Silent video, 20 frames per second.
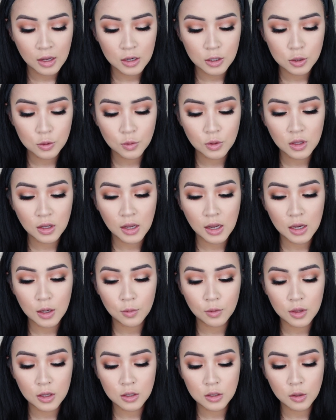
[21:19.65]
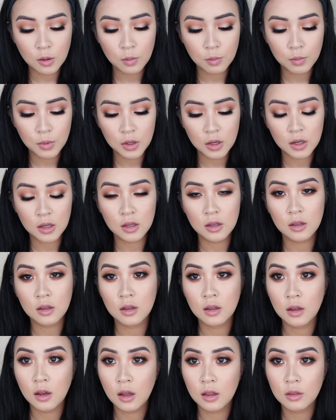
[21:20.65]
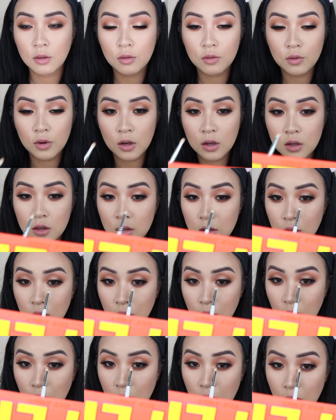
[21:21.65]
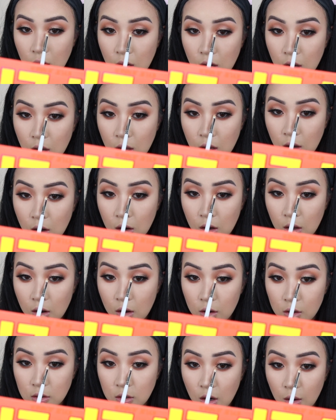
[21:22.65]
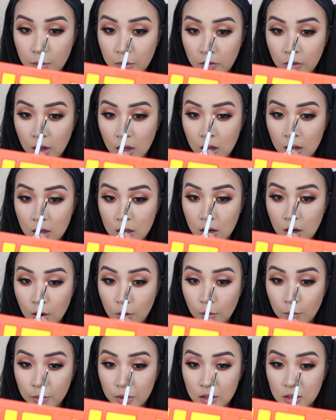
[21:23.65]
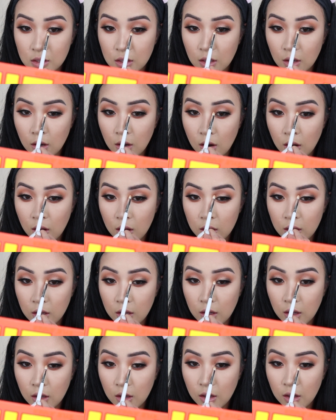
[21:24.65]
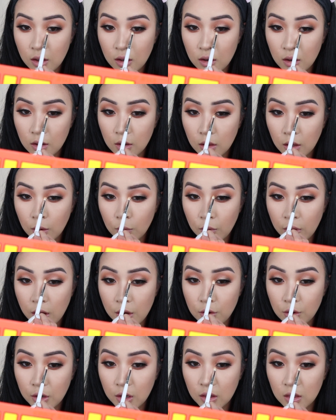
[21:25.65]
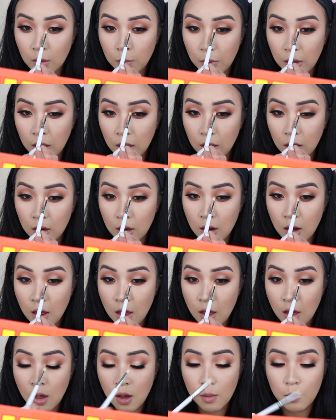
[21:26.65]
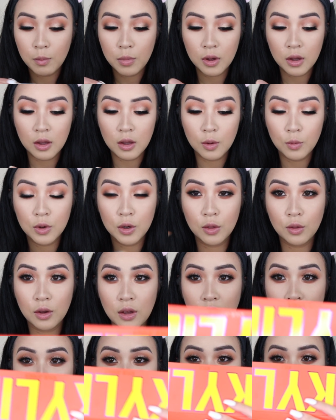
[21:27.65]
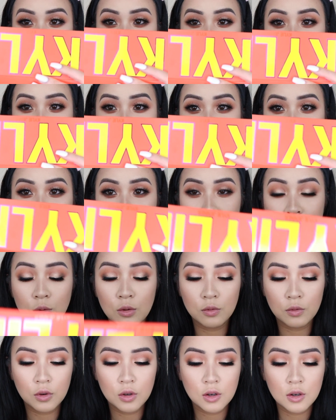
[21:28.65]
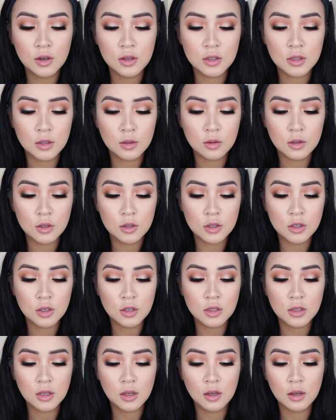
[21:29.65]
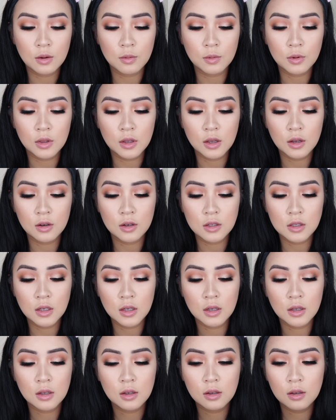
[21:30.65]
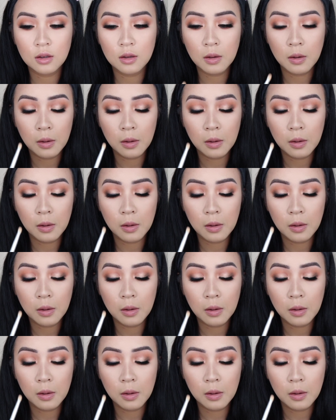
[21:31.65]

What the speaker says: Just really hate it when they don't put it at the front, and on top of that, not only is it not like right underneath the pan, but when you look at it from the back, it's in reverse, so it's just like really irritating.